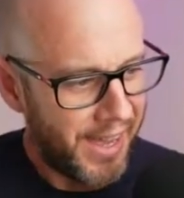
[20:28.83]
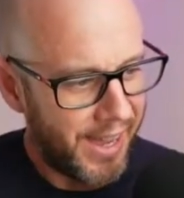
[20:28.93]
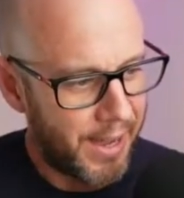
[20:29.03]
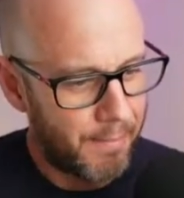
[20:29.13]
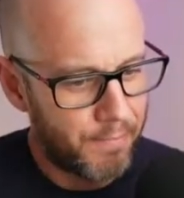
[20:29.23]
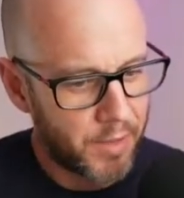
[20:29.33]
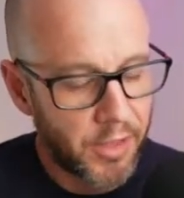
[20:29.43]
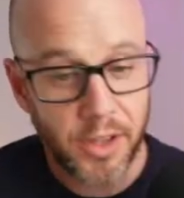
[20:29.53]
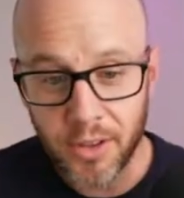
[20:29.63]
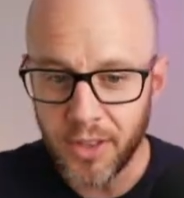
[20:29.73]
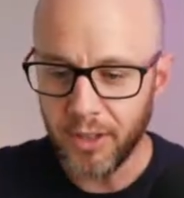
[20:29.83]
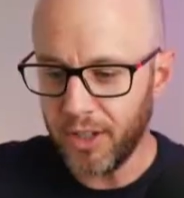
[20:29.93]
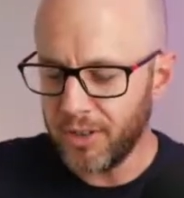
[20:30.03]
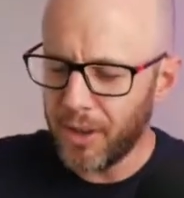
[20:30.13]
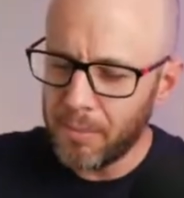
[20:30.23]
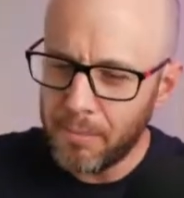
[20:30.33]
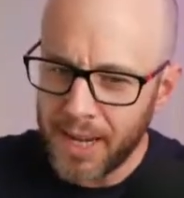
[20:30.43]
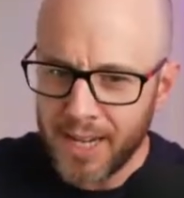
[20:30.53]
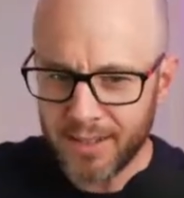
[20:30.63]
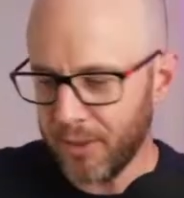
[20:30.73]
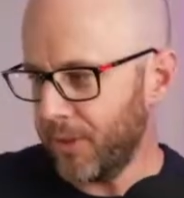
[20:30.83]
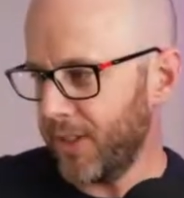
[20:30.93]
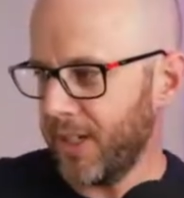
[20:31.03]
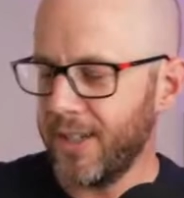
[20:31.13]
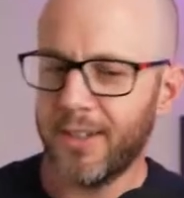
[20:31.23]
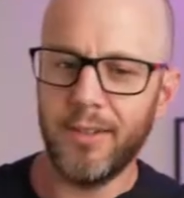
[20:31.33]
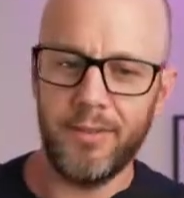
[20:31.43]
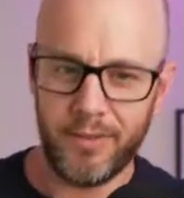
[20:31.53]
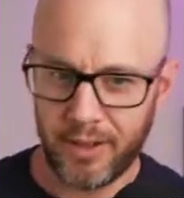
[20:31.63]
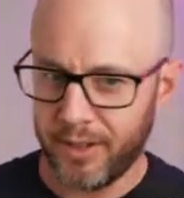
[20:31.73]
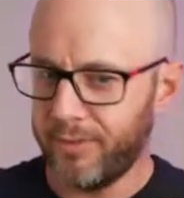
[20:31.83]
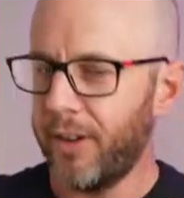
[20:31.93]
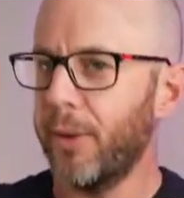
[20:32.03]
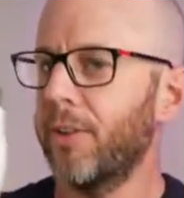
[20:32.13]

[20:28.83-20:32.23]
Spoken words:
The other thing that is amazing with these, events,